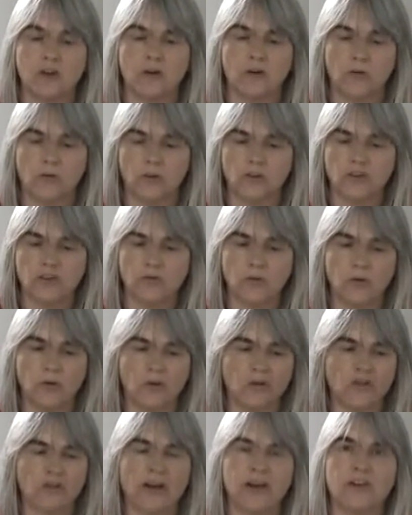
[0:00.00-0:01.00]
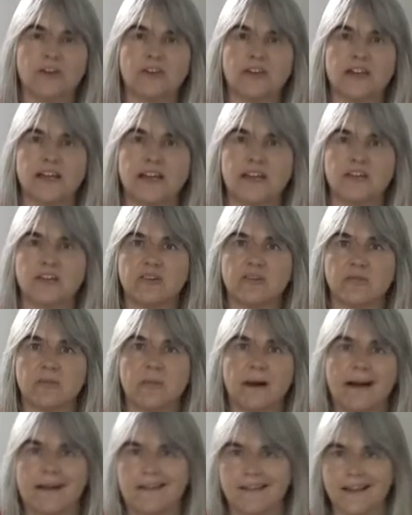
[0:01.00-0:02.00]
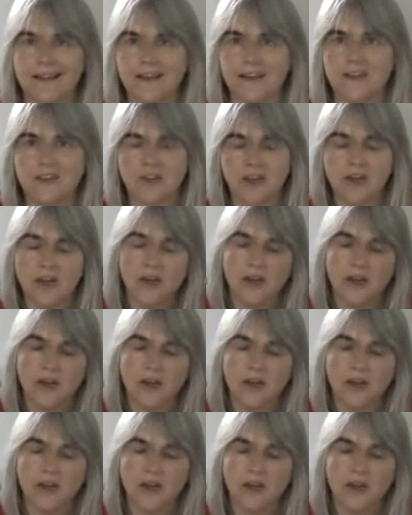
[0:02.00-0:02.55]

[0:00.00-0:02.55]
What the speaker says: or the smaller trouser legs, pant legs